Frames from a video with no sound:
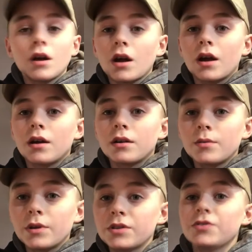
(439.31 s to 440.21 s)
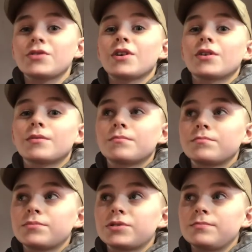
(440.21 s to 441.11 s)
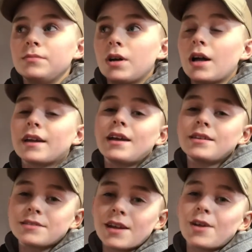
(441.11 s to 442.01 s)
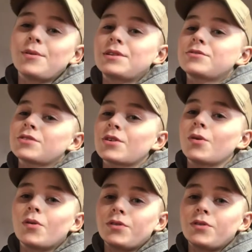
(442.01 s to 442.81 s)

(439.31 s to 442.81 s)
our winters are, I can't say our winters are cold.